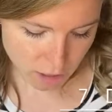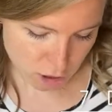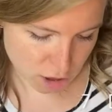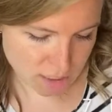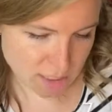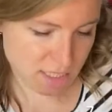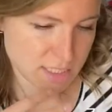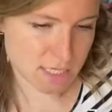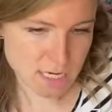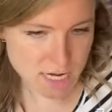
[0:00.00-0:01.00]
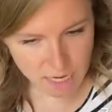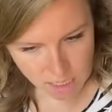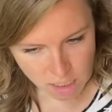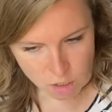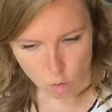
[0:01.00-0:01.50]
She's in these Nick
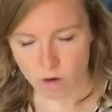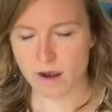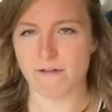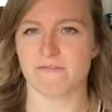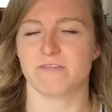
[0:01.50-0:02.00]
and Nora